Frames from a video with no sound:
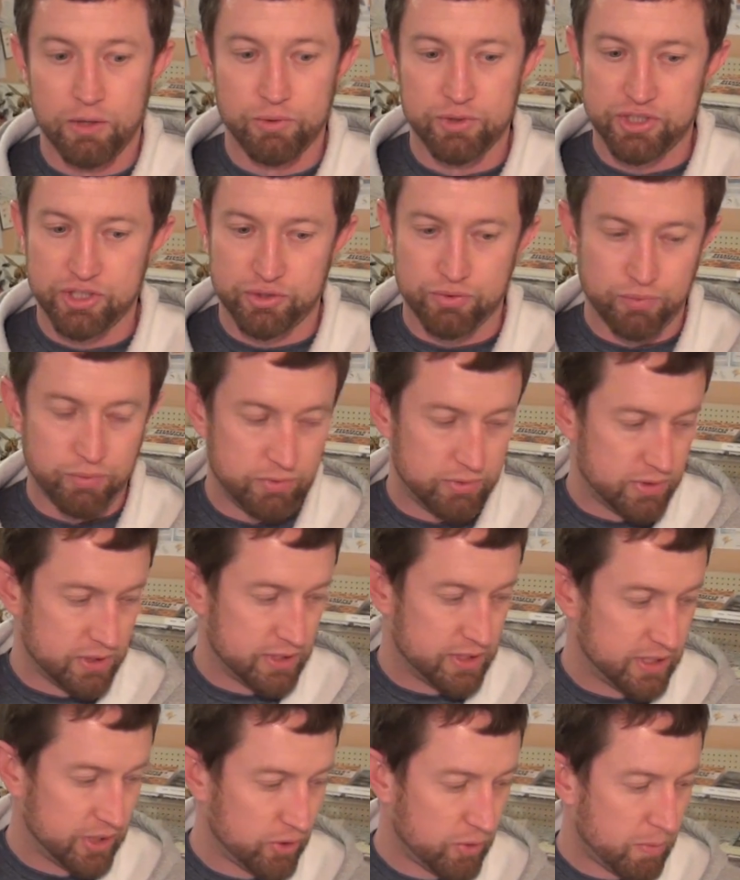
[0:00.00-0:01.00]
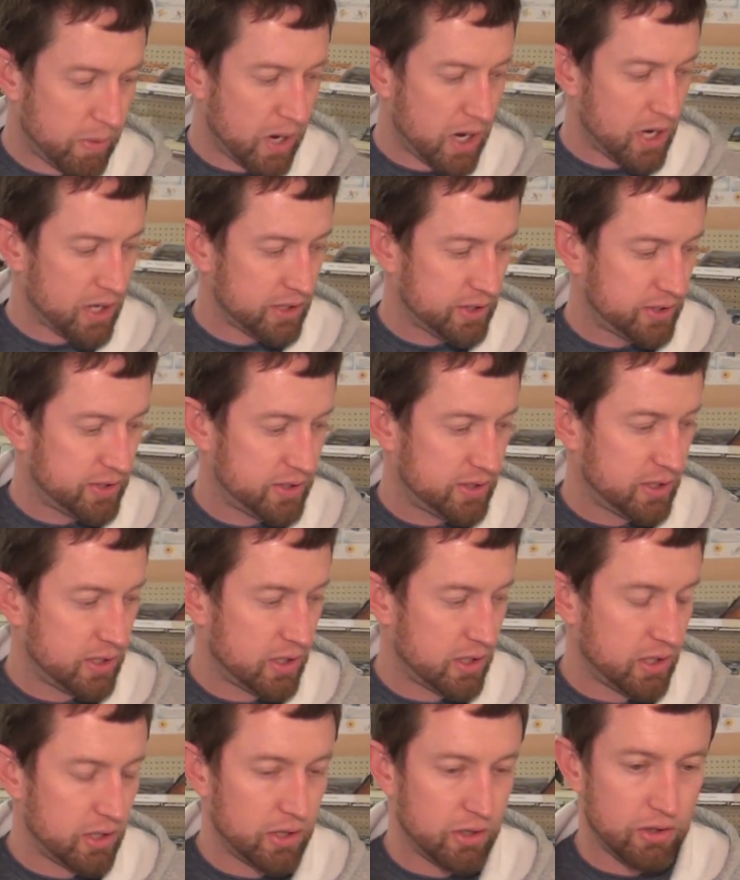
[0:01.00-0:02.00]
It was just the single box
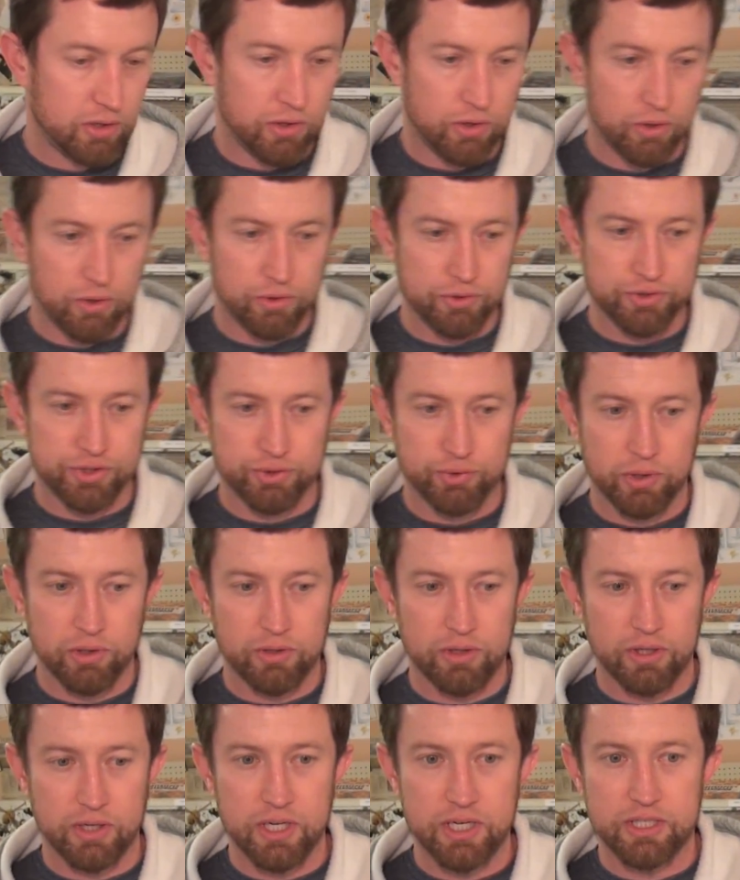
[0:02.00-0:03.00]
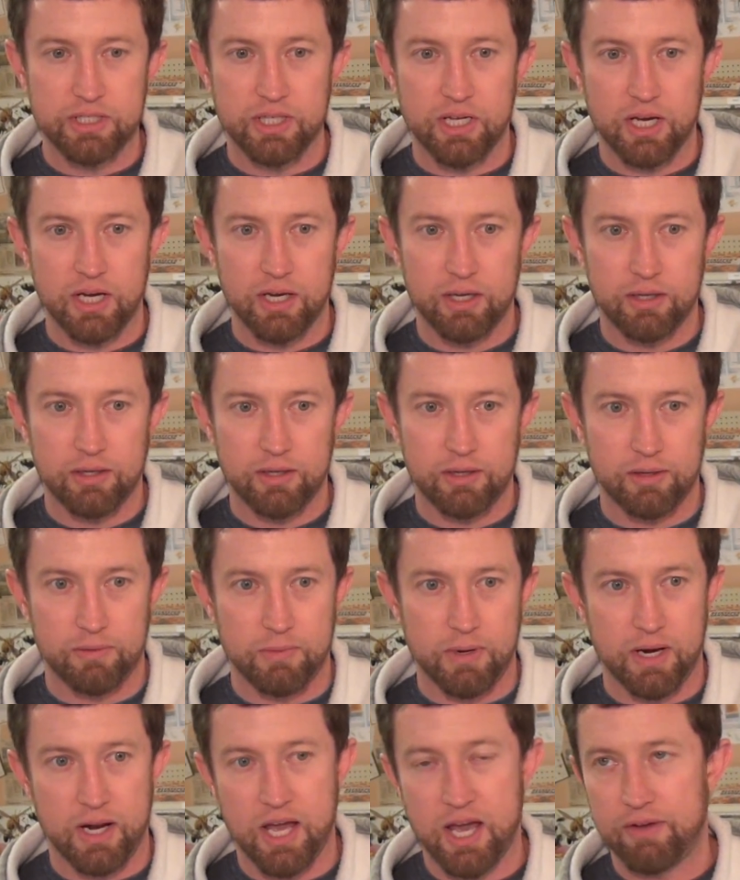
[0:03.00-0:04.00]
yep. holes drilled on each side,
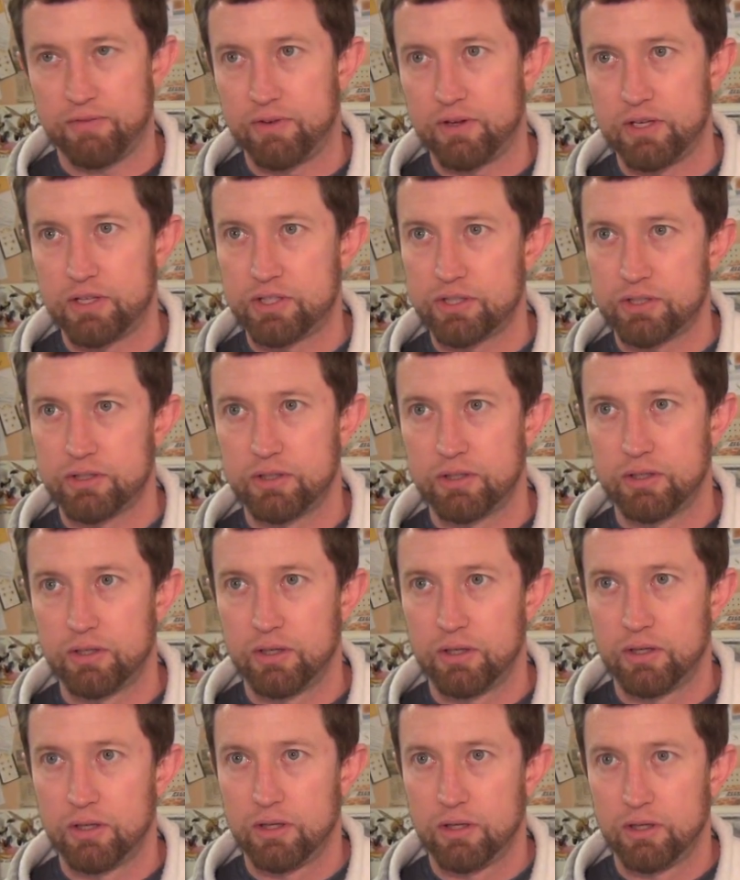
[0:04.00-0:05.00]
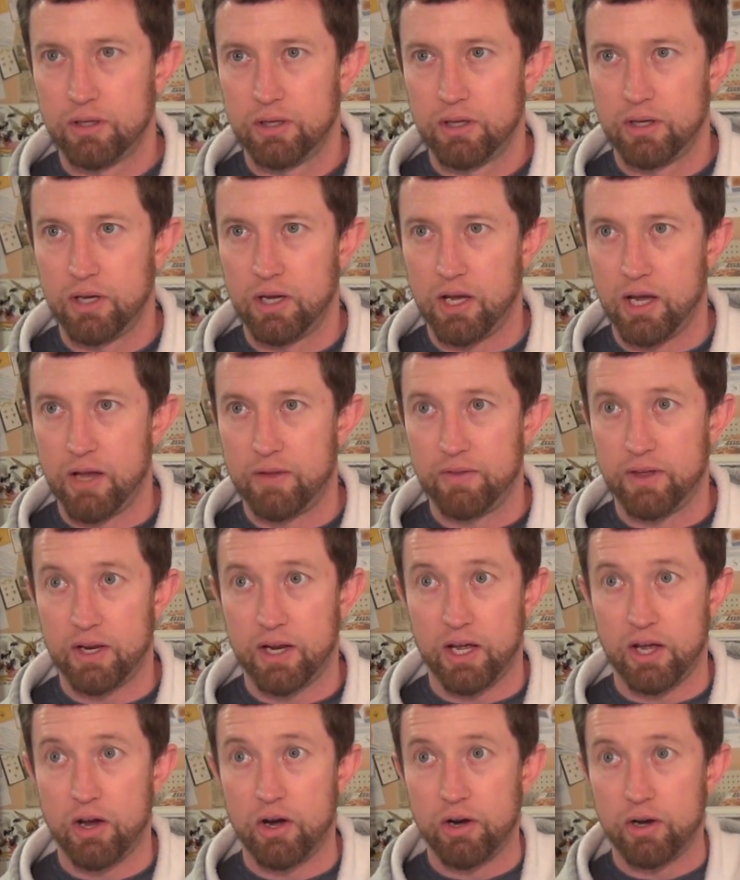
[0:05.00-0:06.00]
about a half inch. Oh. And then
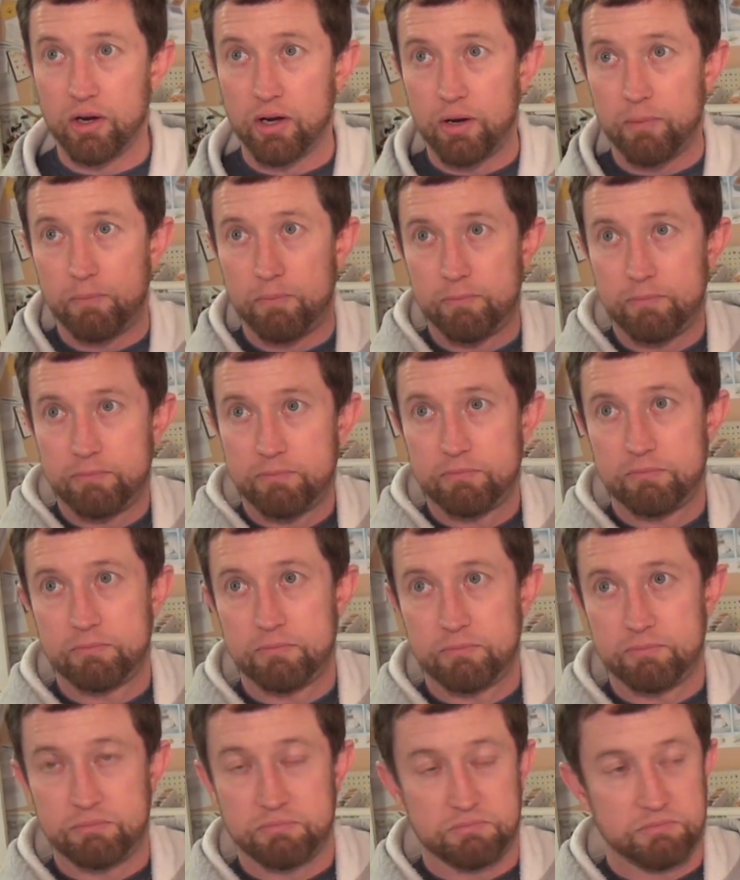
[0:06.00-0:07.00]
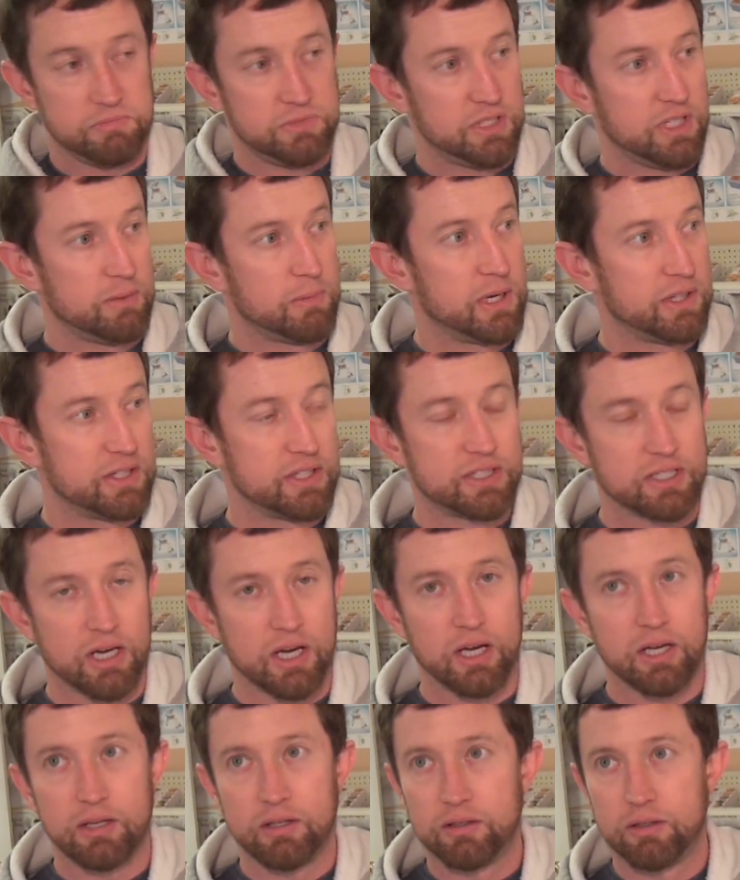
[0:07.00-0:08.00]
I hung it up, say about this
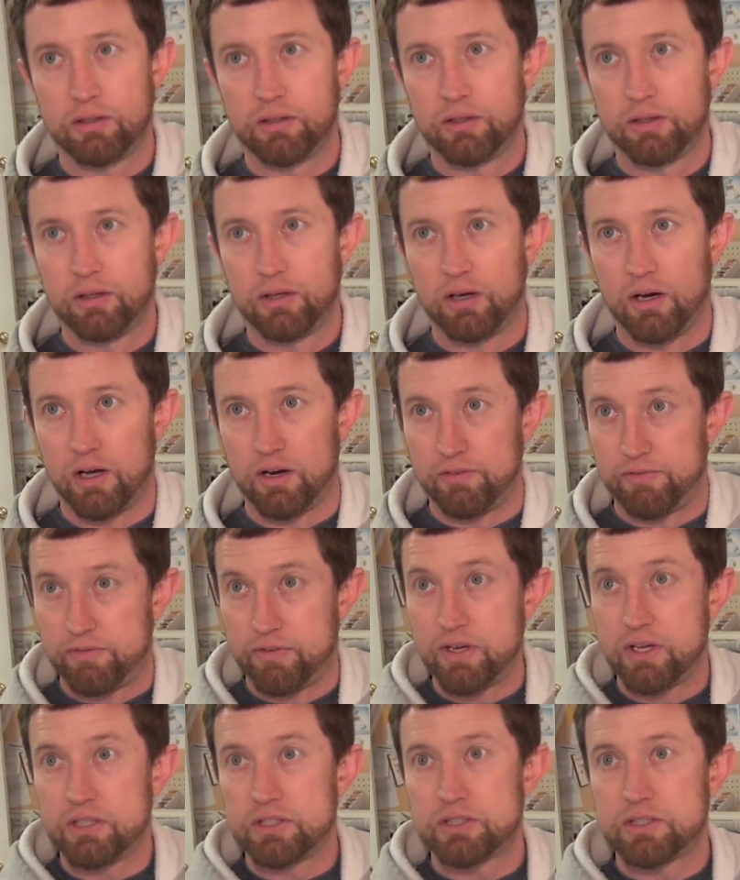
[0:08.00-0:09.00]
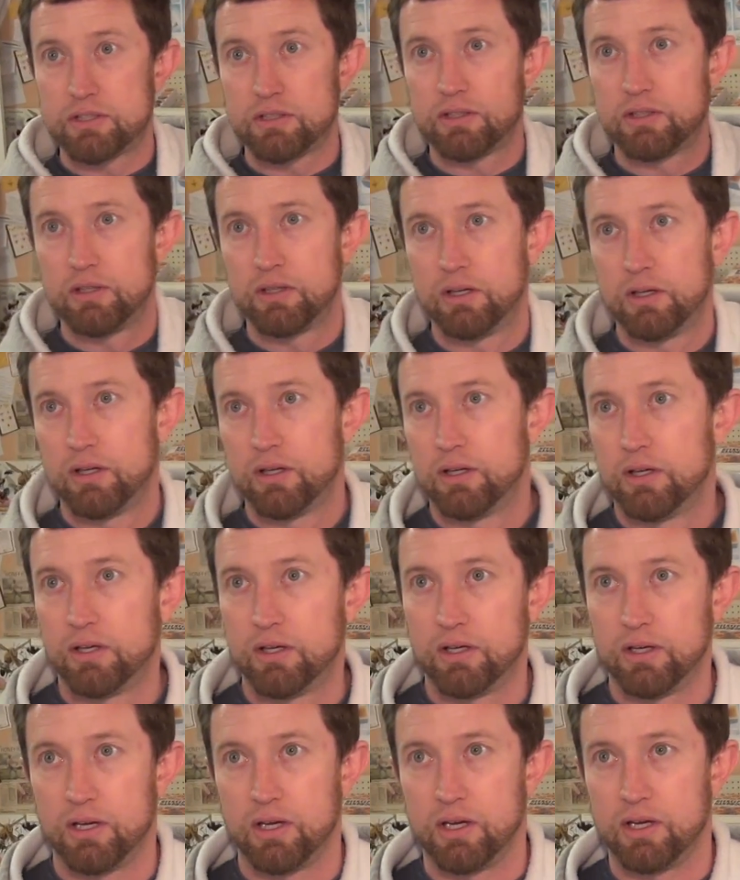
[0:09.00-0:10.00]
high, oh. on a oh. fence,
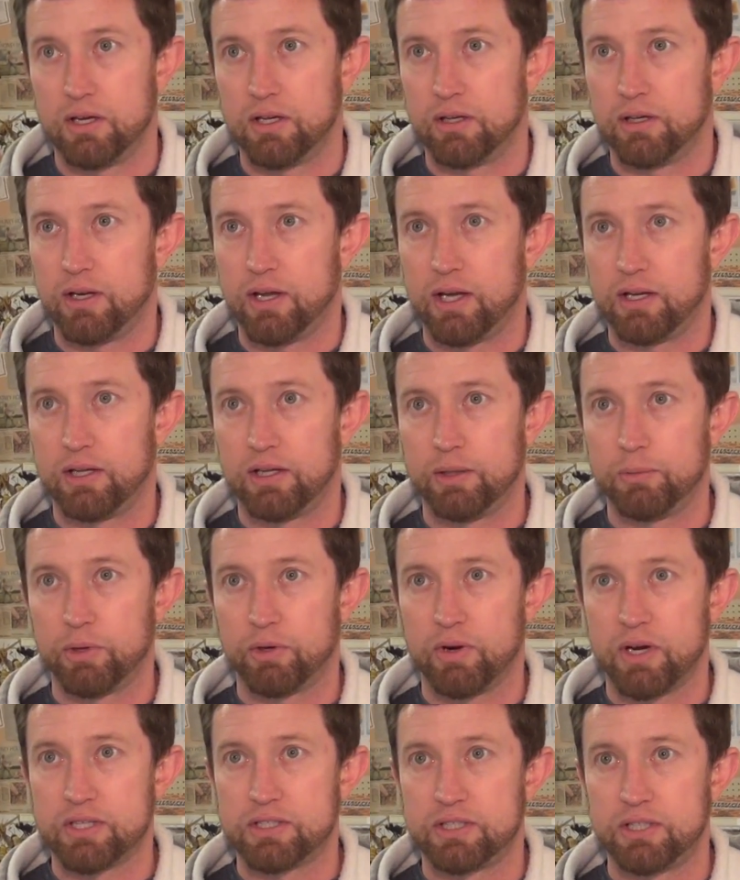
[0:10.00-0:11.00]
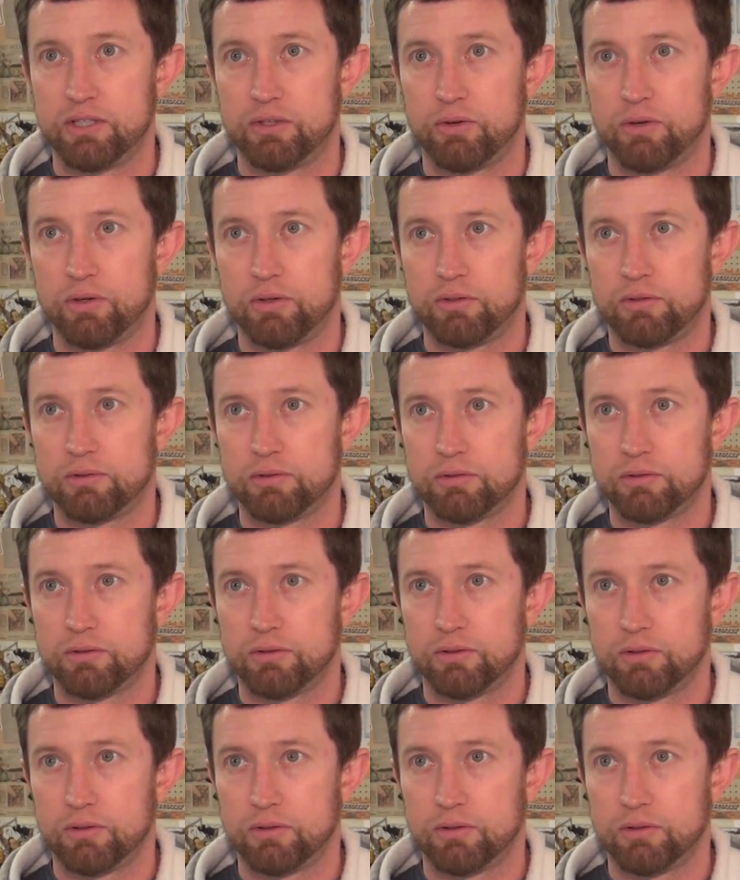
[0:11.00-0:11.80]
and had the lemongrass seed oil